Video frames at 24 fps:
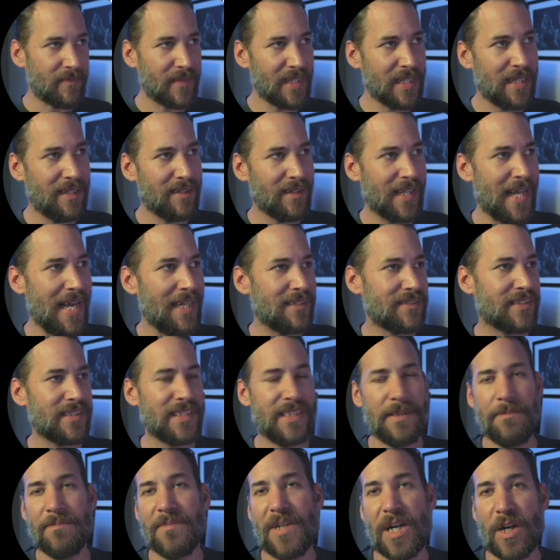
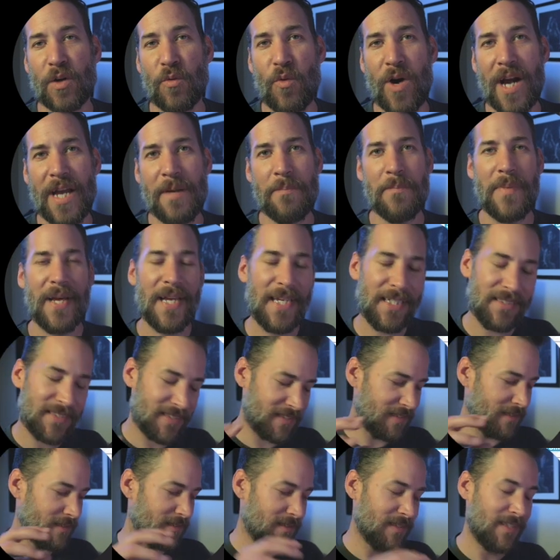Lastly, our white
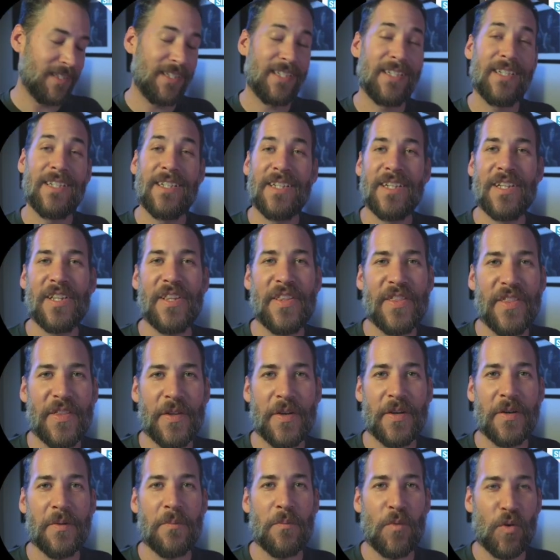base.
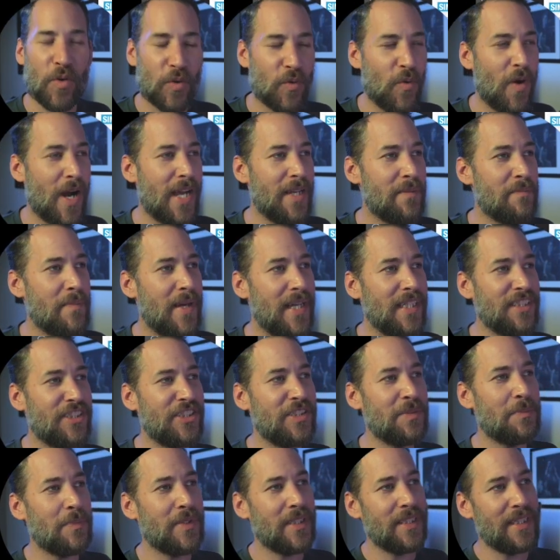The more white
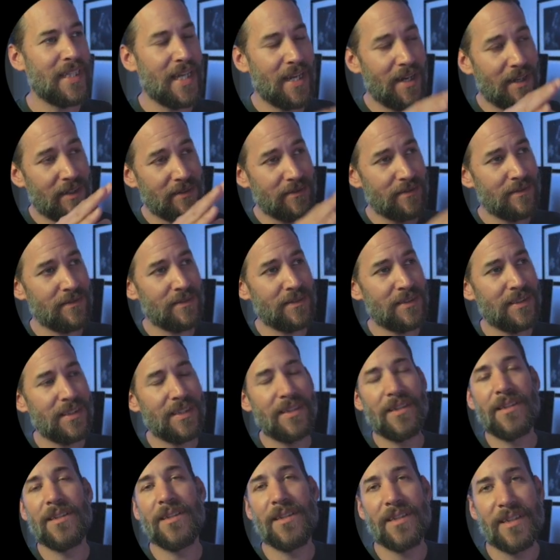base you put down,
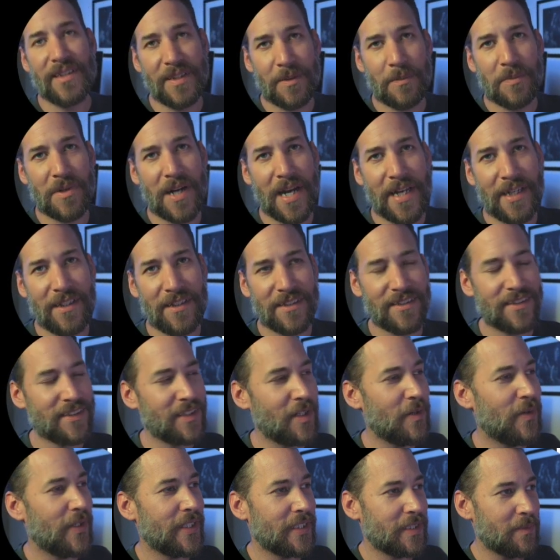the brighter it's
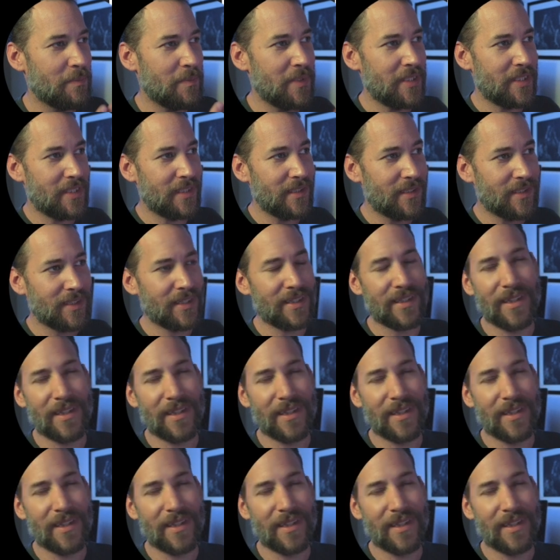going to be.